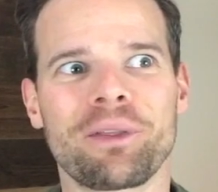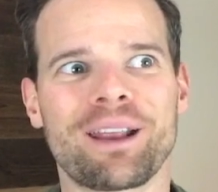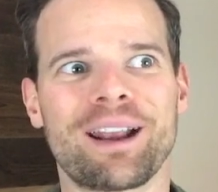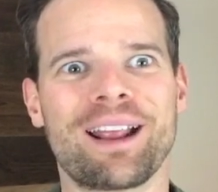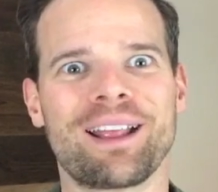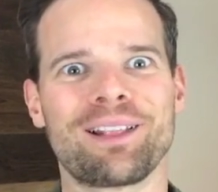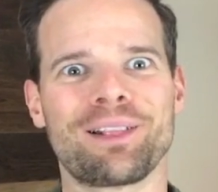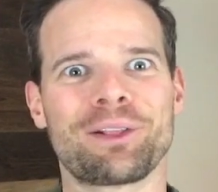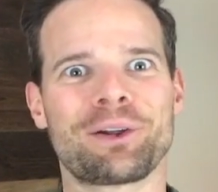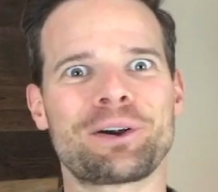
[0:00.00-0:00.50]
than
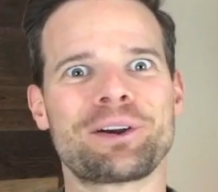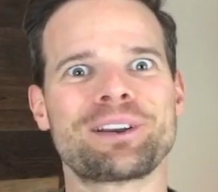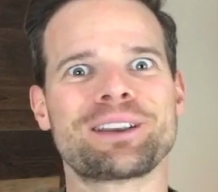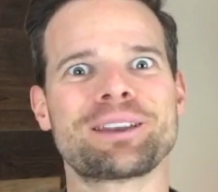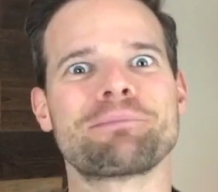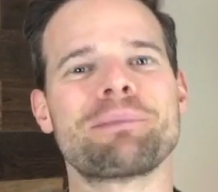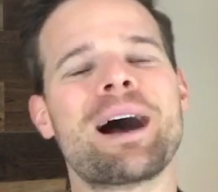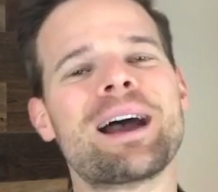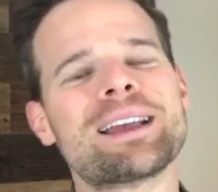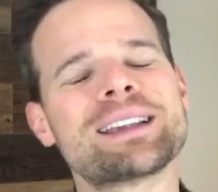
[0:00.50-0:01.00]
I learned
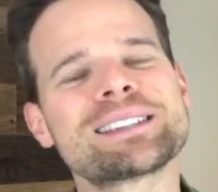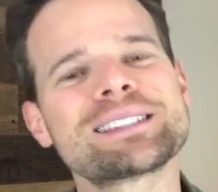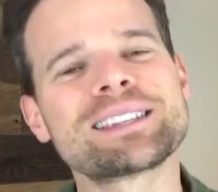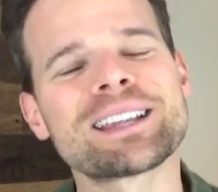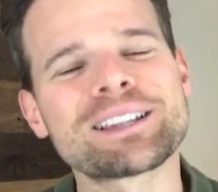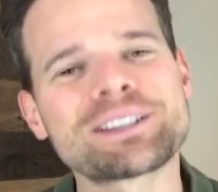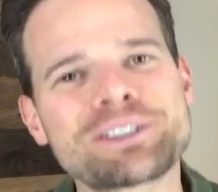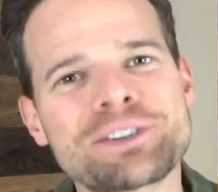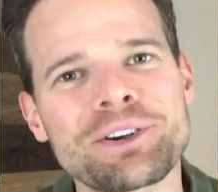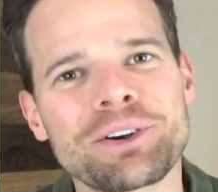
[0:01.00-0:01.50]
in my
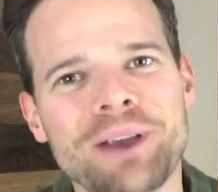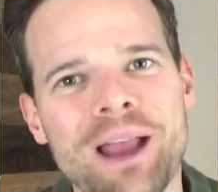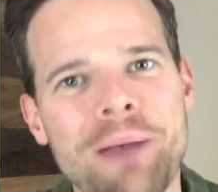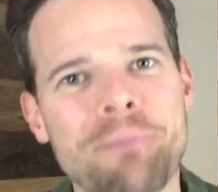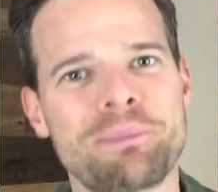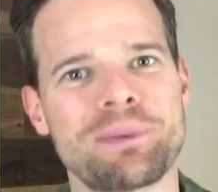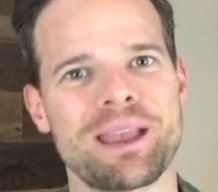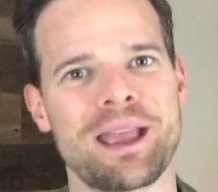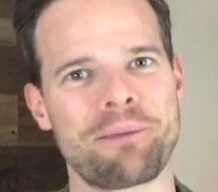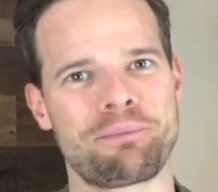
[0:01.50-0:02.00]
six-year
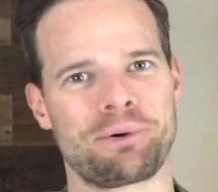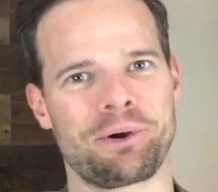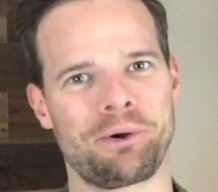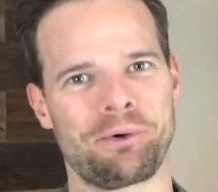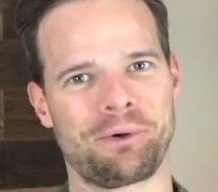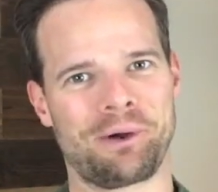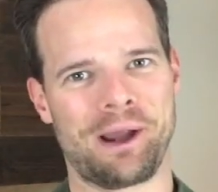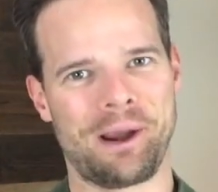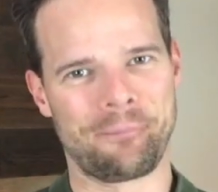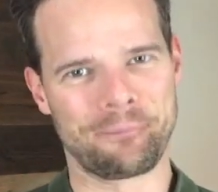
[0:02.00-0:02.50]
M B A
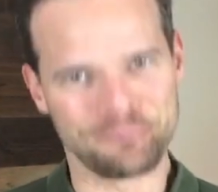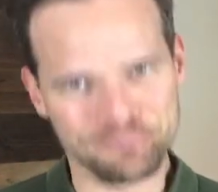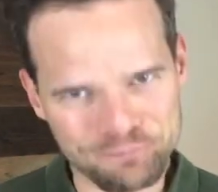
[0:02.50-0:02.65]
program.